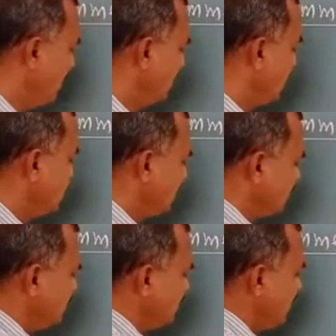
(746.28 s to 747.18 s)
Then
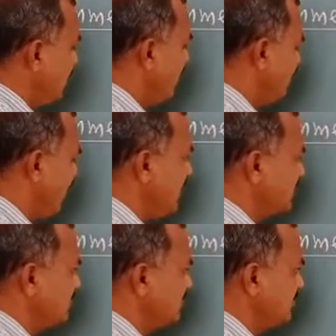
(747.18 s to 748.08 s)
substitute the value of
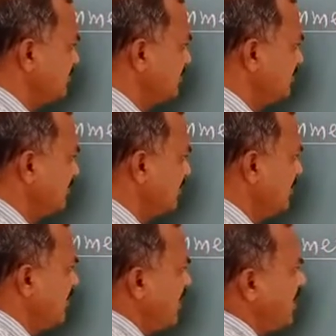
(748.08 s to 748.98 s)
Is.
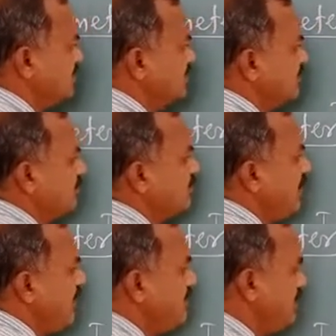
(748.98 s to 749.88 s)
Is equal to
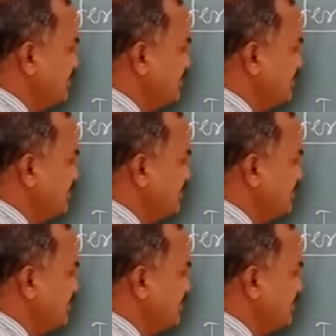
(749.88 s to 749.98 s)
I minus